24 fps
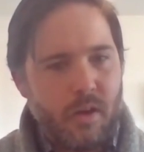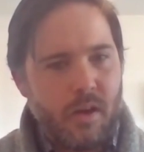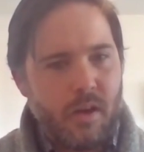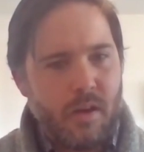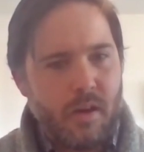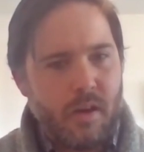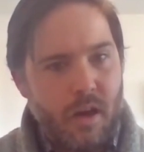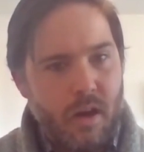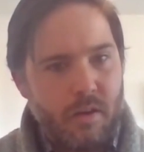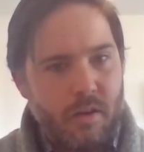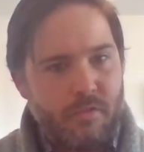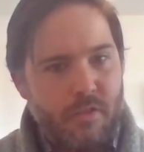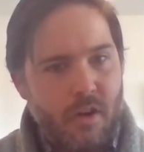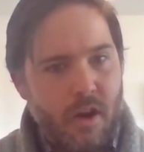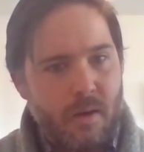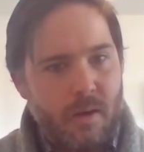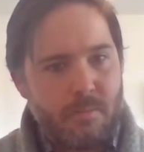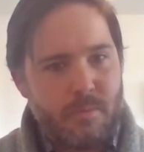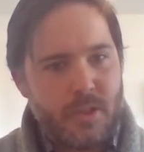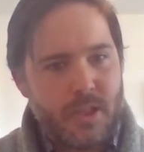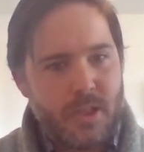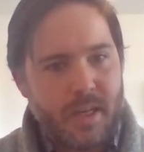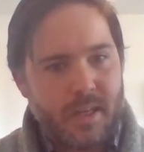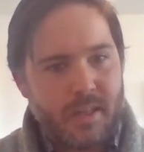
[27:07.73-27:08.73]
of
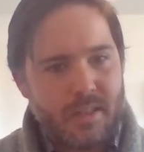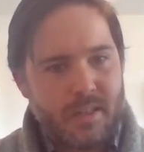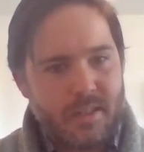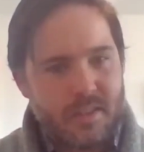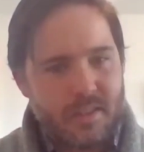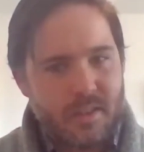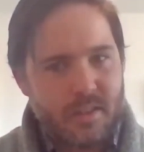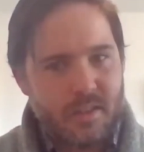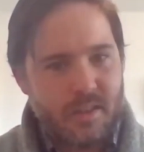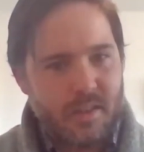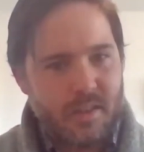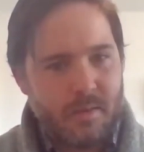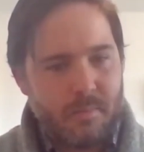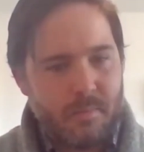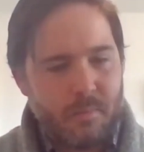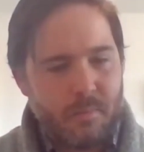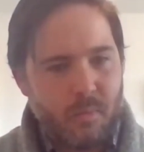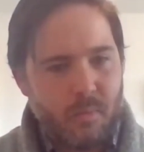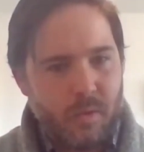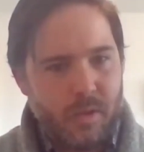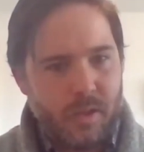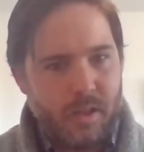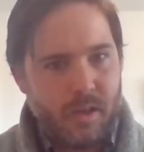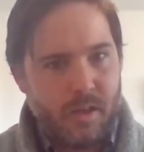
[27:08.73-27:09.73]
objects
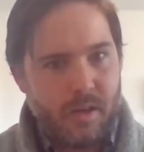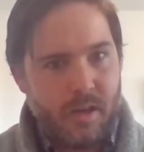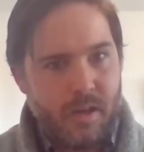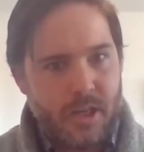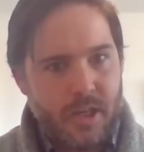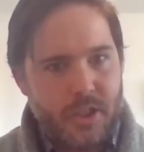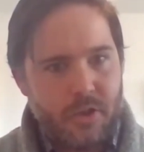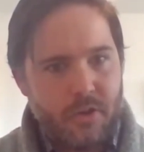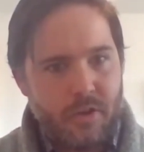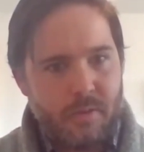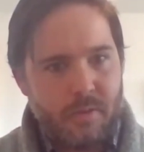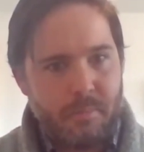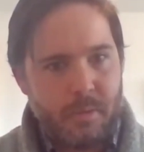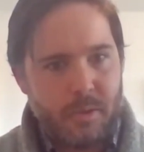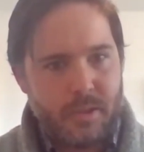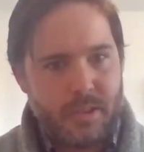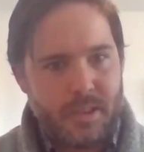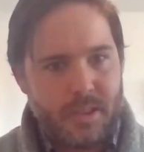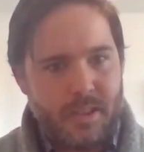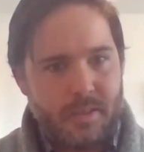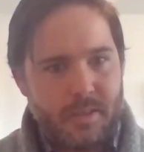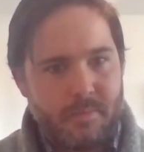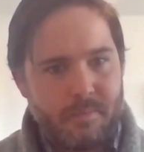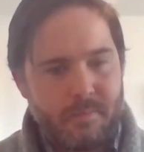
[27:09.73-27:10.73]
within a Nigerian
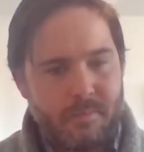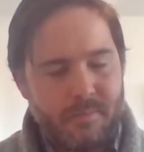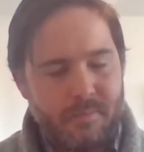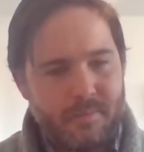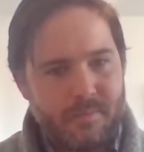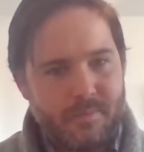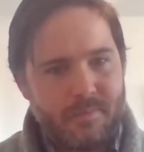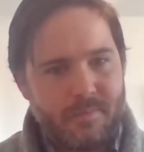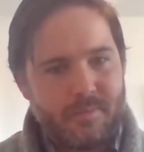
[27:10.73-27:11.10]
museum.